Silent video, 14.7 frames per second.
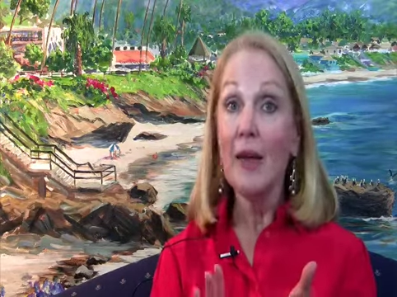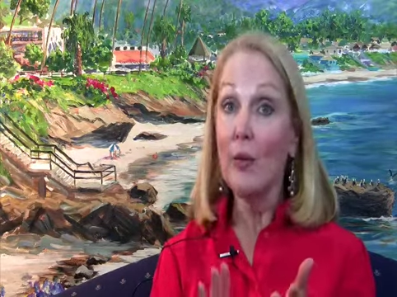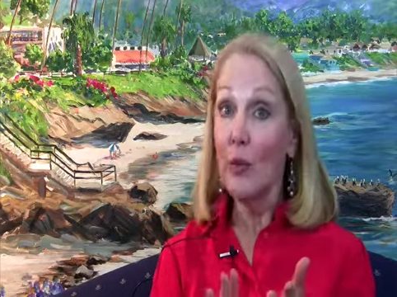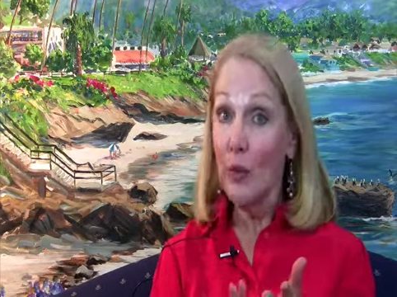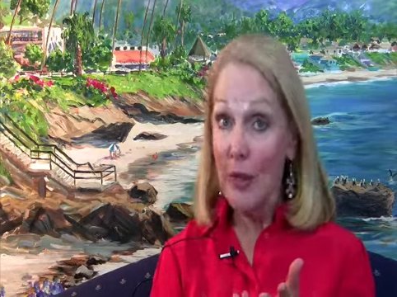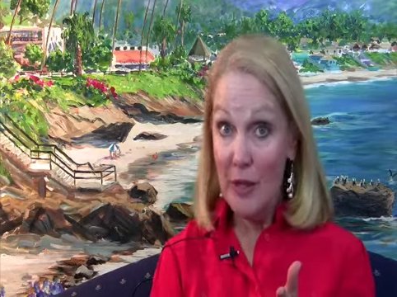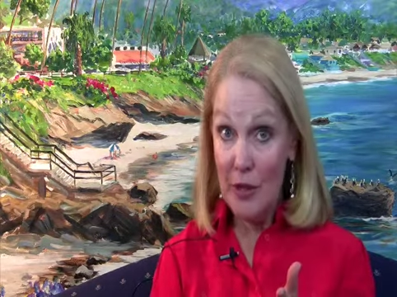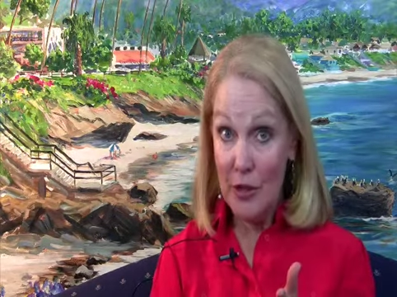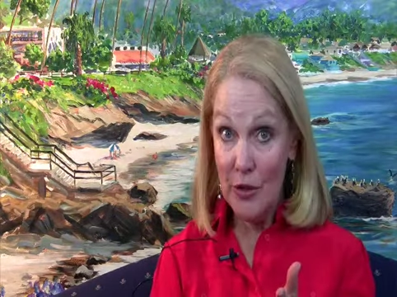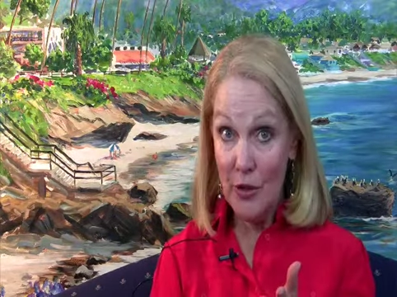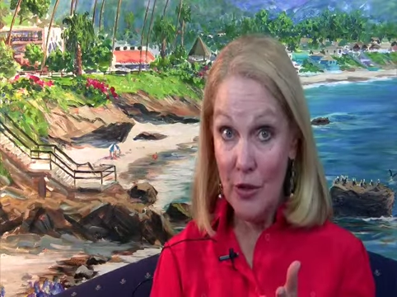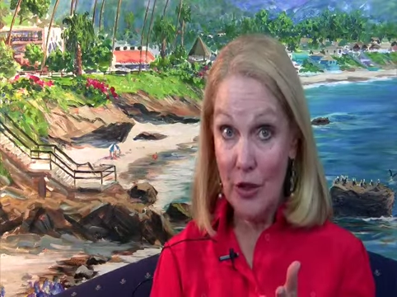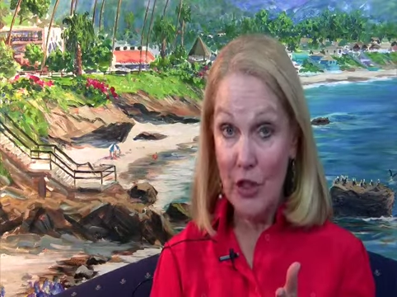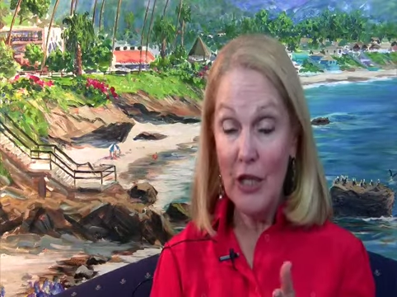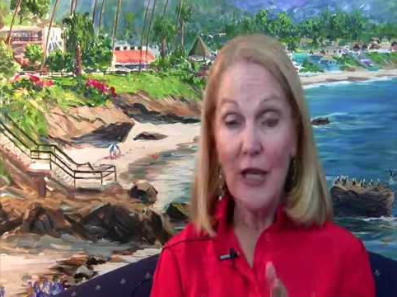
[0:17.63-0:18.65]

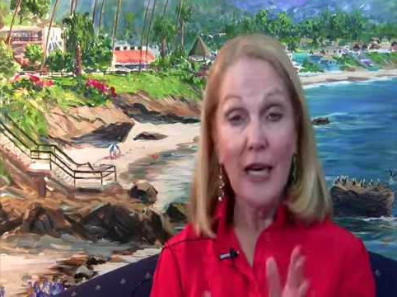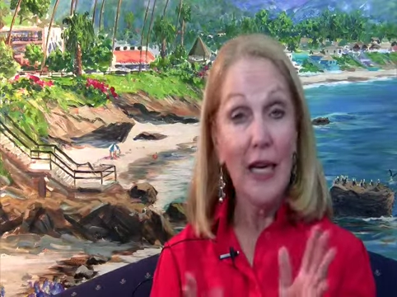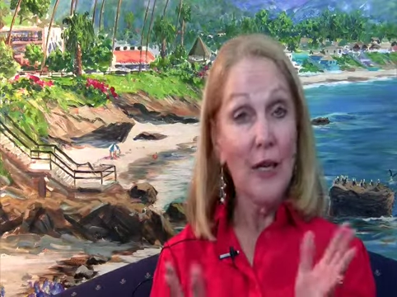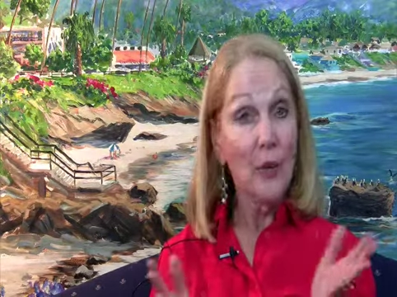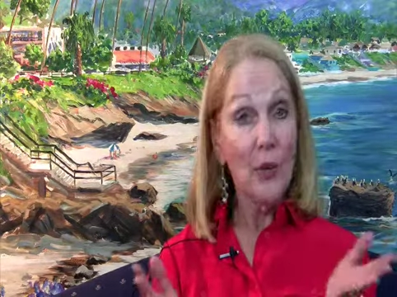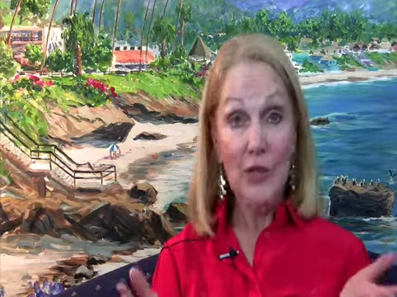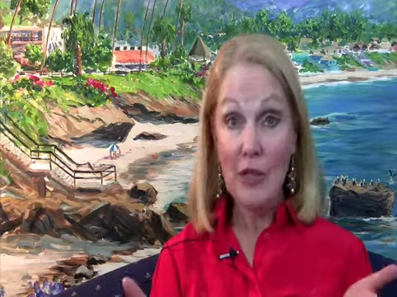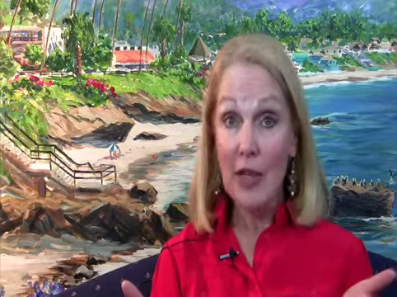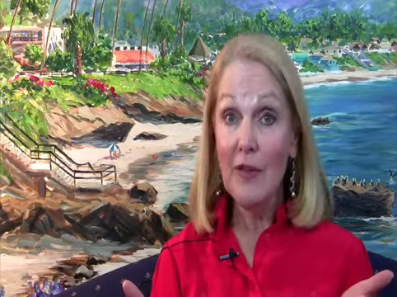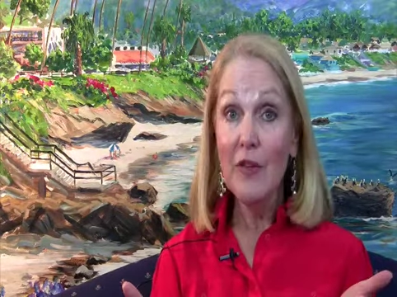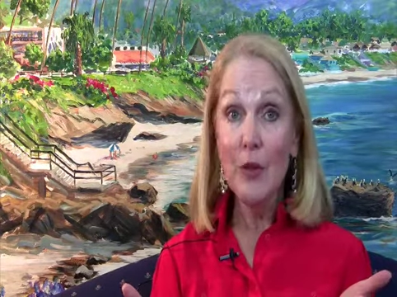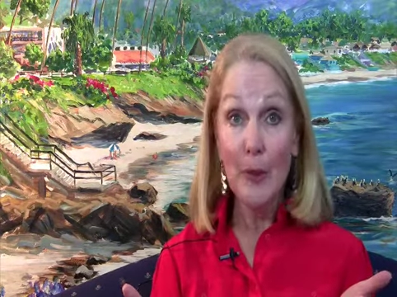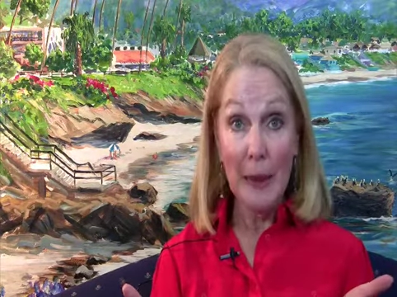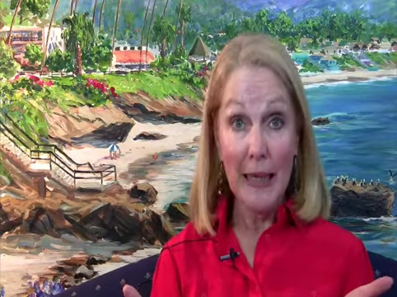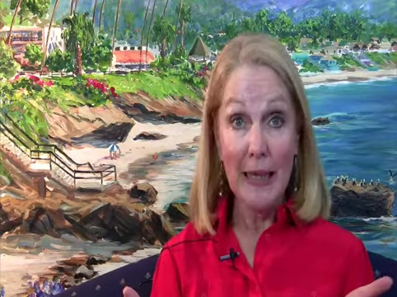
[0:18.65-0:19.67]
research, and it will save
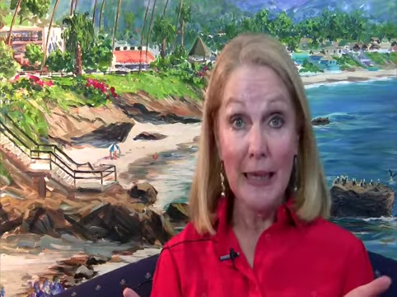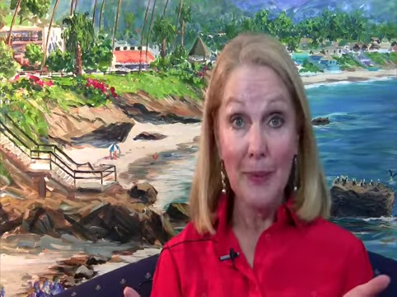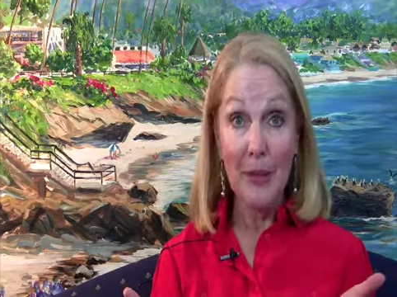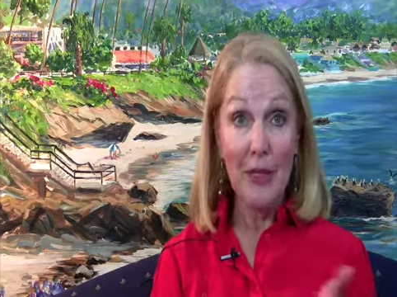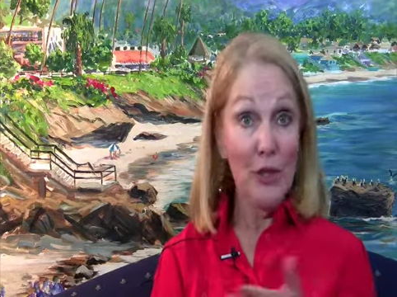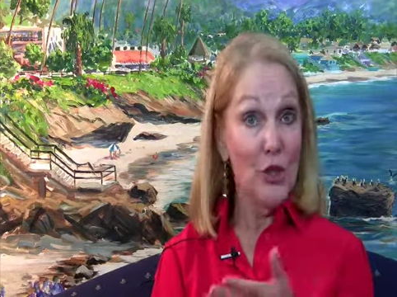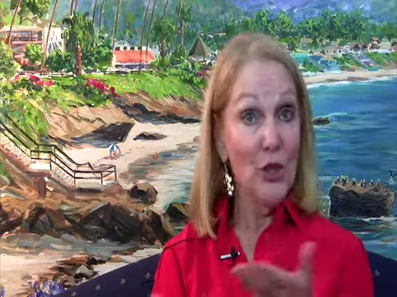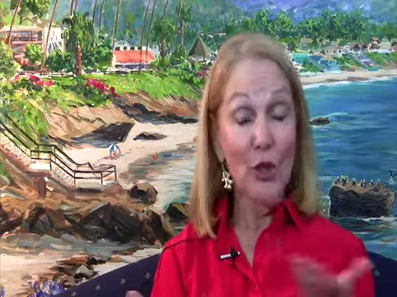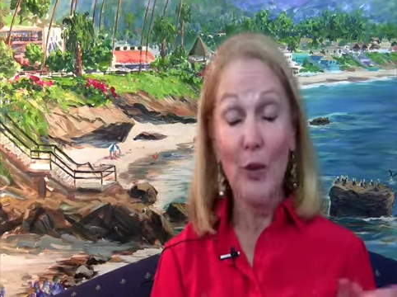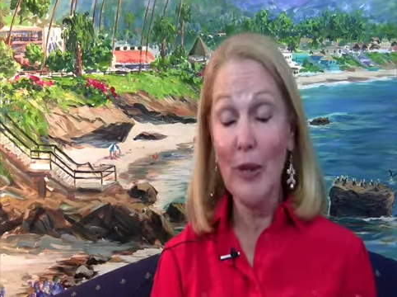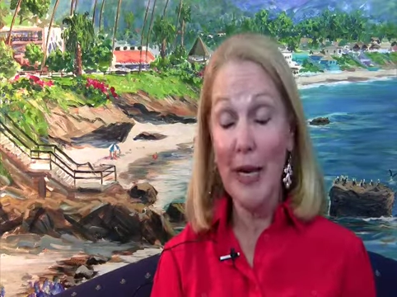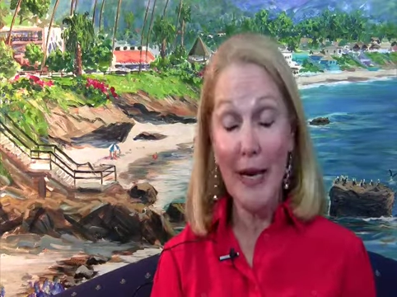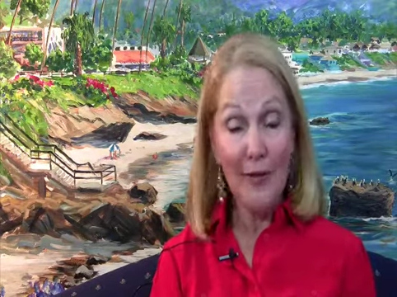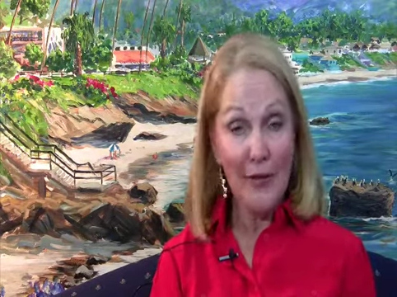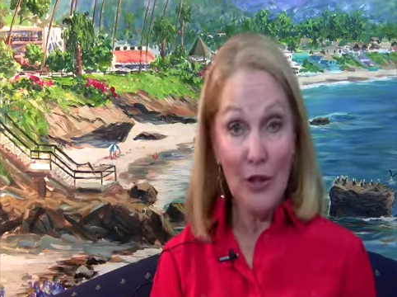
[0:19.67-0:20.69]
you money because you don't
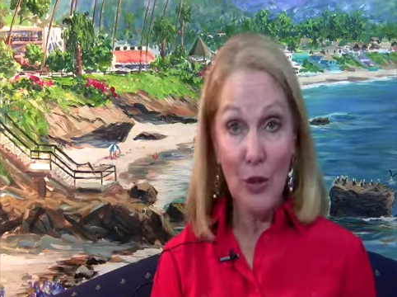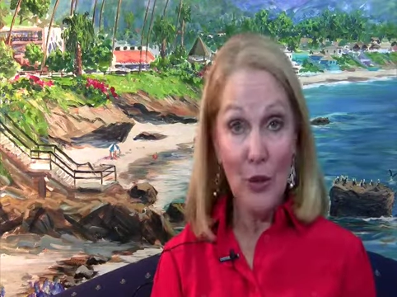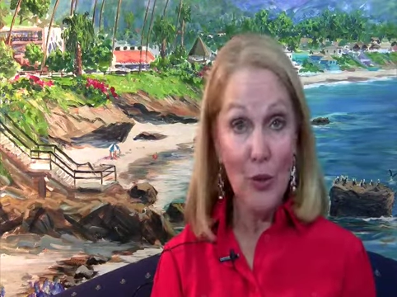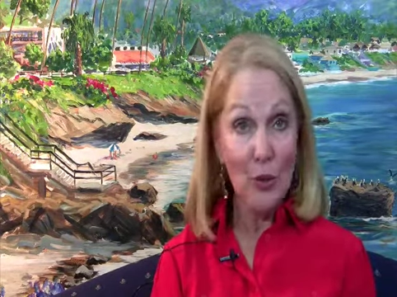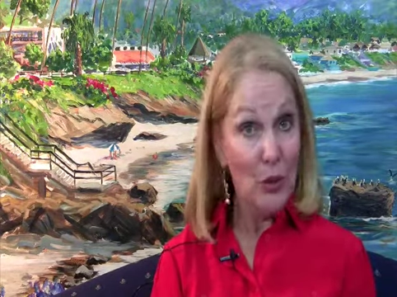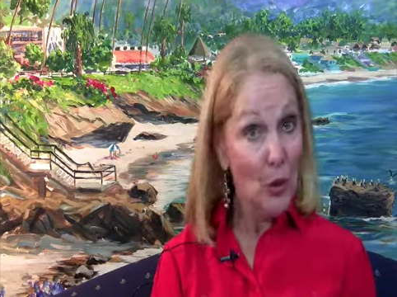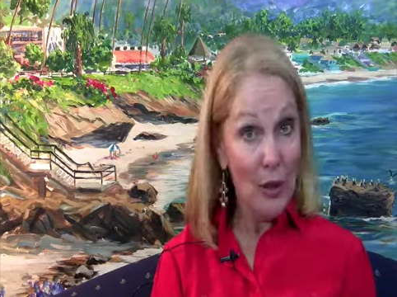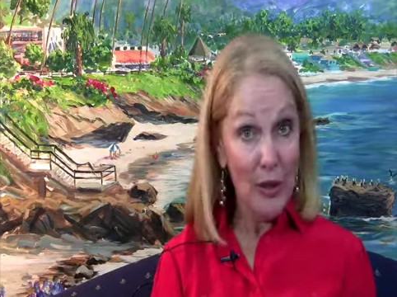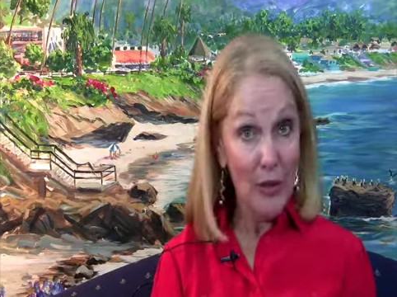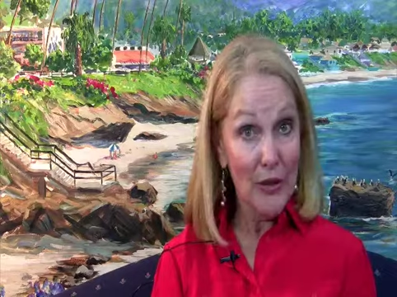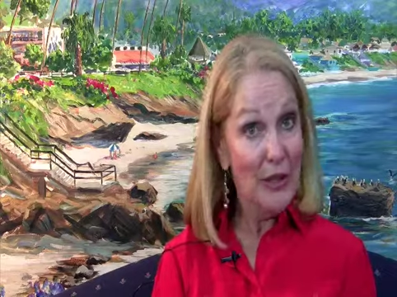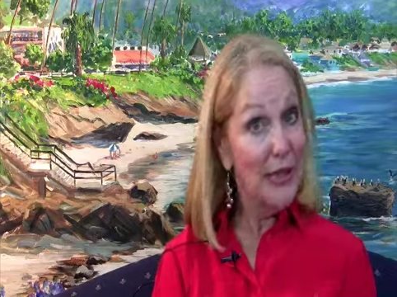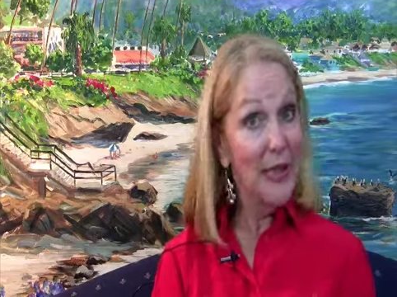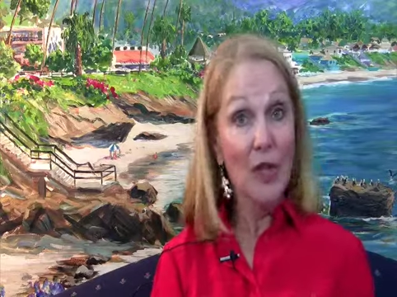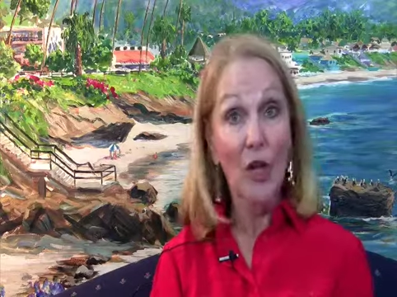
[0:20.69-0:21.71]
have to go to a lawyer
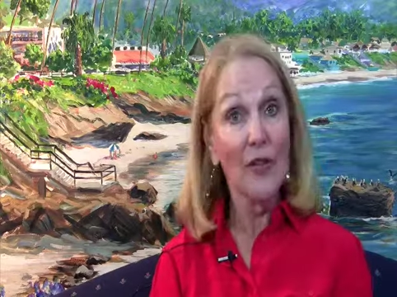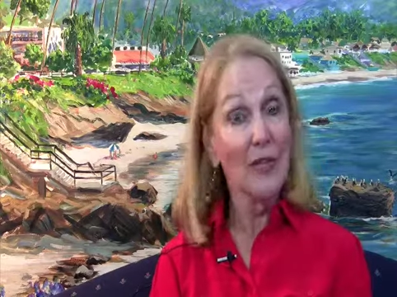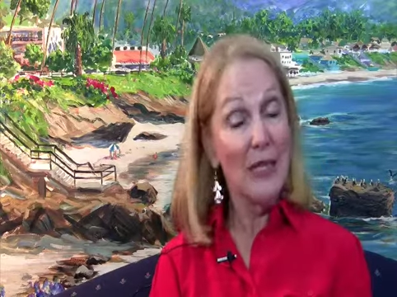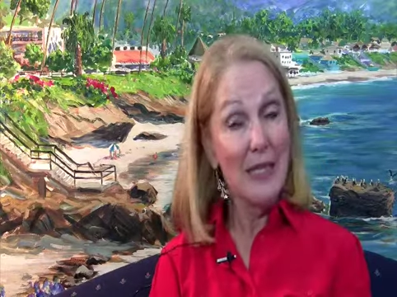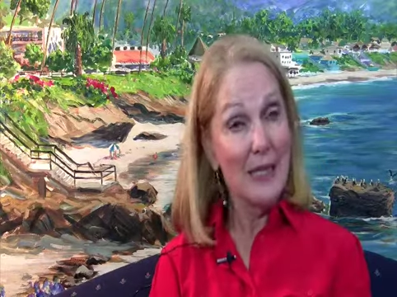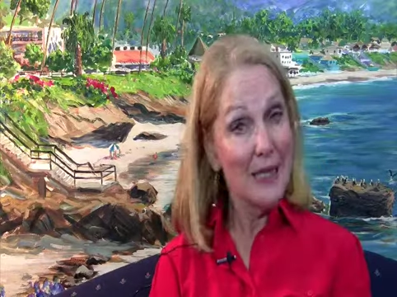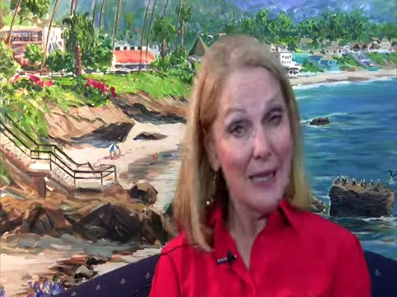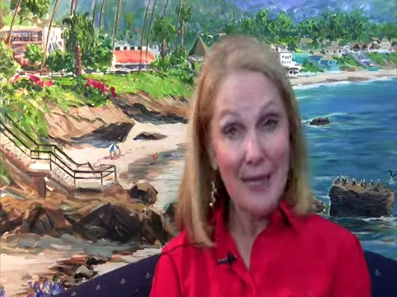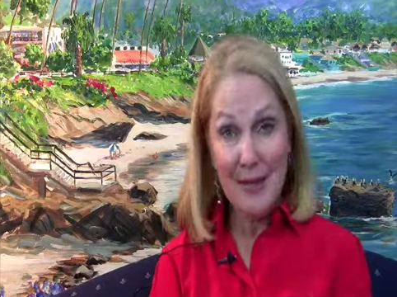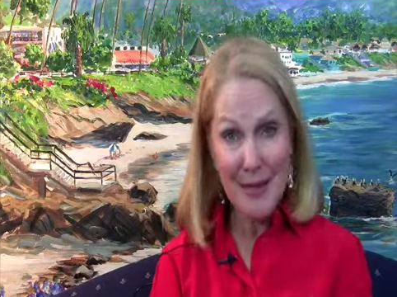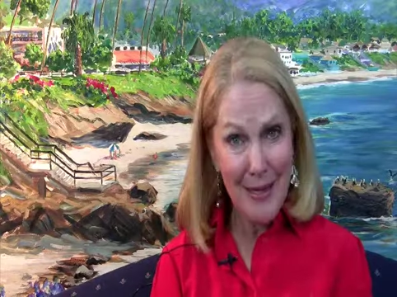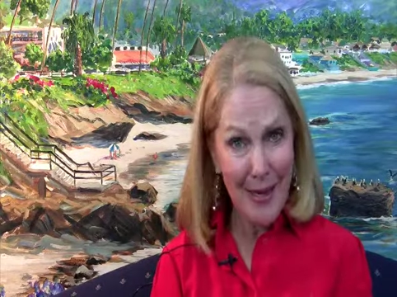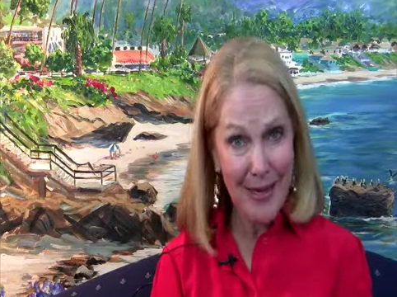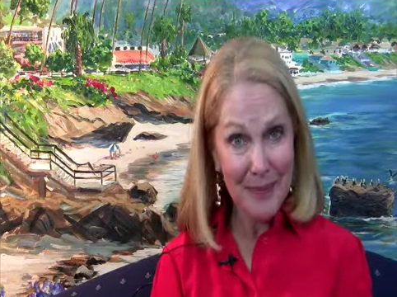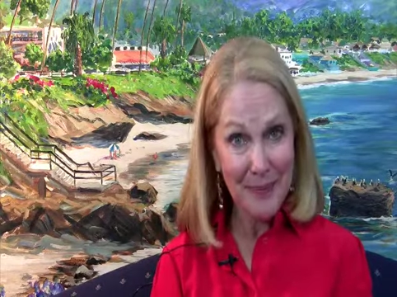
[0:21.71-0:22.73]
to get all of these things
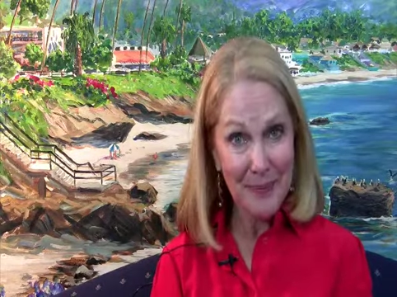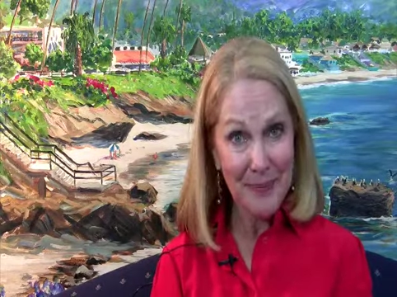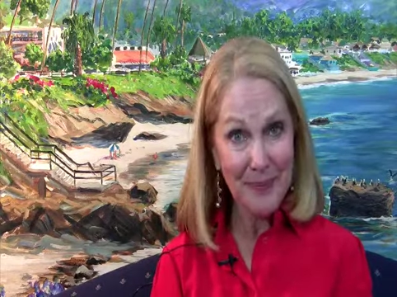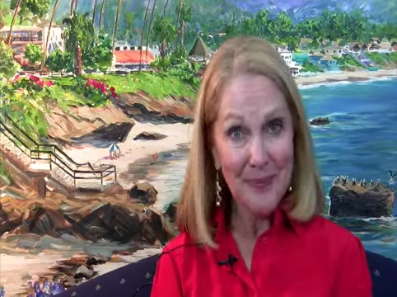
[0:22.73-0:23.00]
done.